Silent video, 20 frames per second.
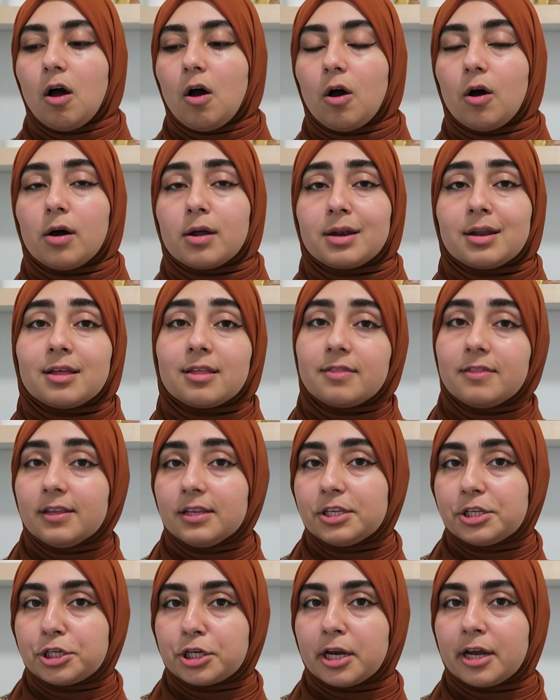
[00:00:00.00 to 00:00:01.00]
on
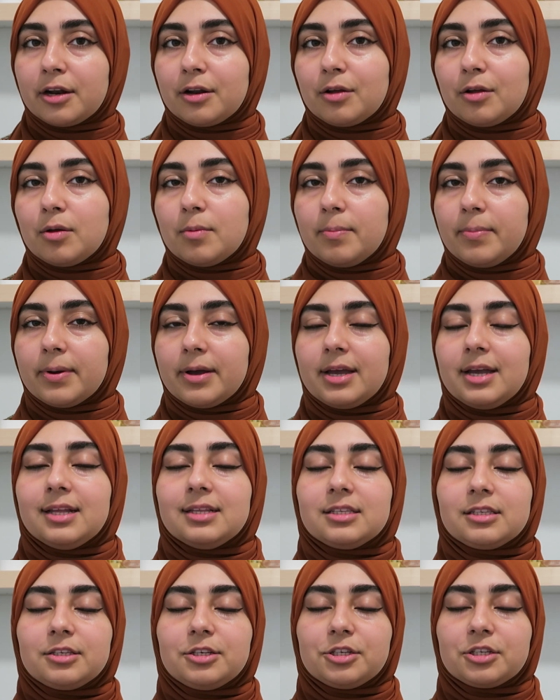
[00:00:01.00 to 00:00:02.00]
this channel, but
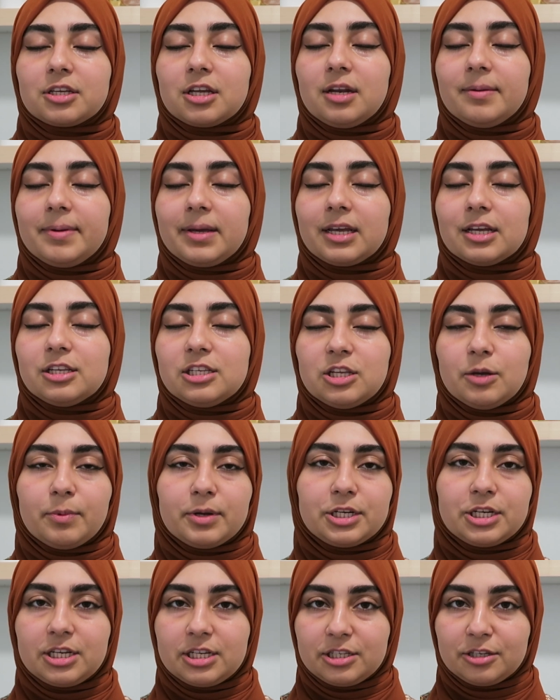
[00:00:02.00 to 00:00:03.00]
it's just going to make it so
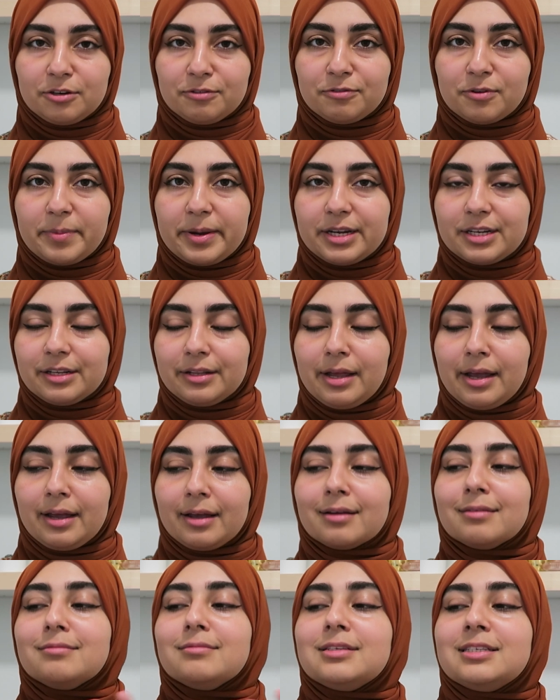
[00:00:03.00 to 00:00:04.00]
much easier for me to
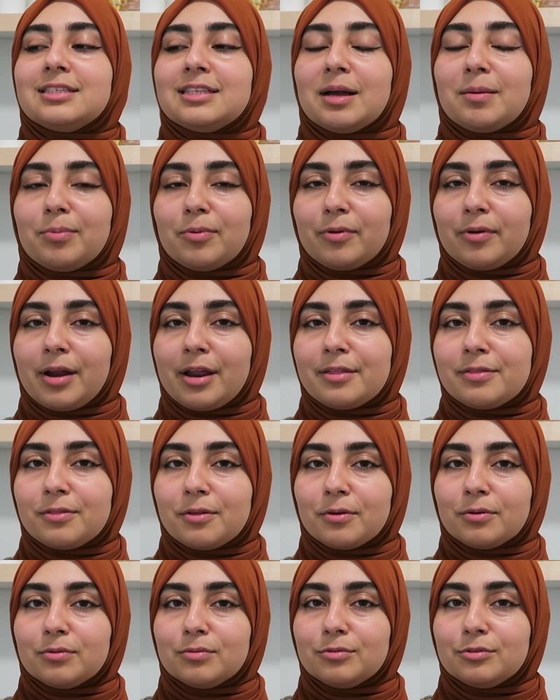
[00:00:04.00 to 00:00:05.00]
like separate
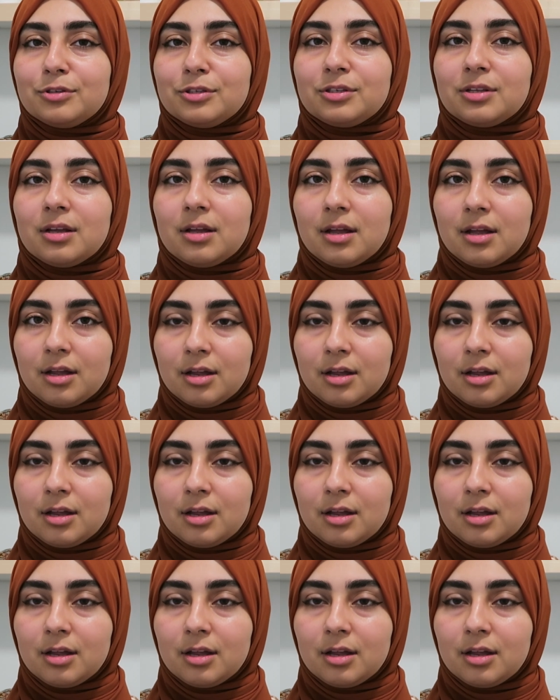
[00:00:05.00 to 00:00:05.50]
those